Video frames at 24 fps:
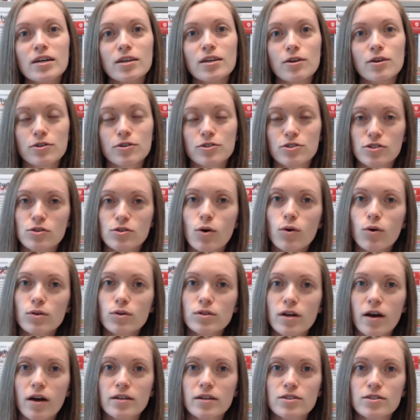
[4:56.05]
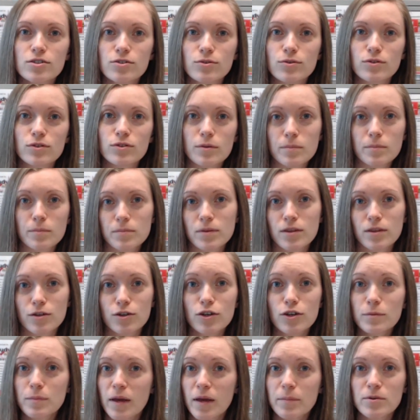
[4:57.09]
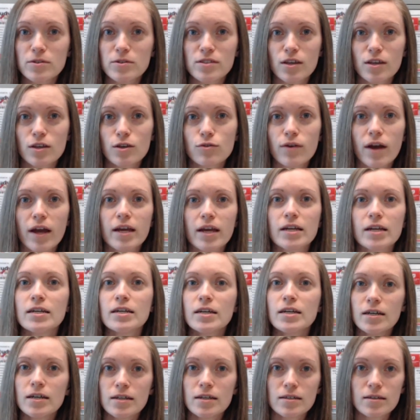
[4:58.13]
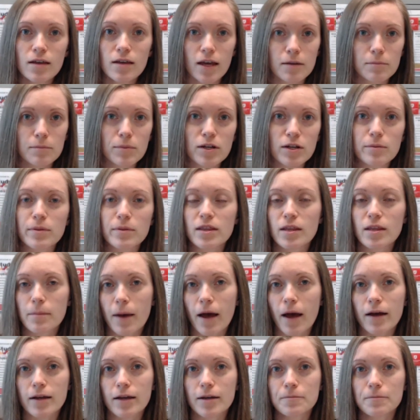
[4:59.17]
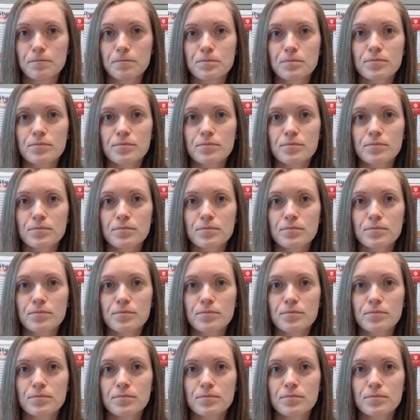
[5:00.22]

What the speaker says: You can just hold on to the good papers that you write and put them in the packet.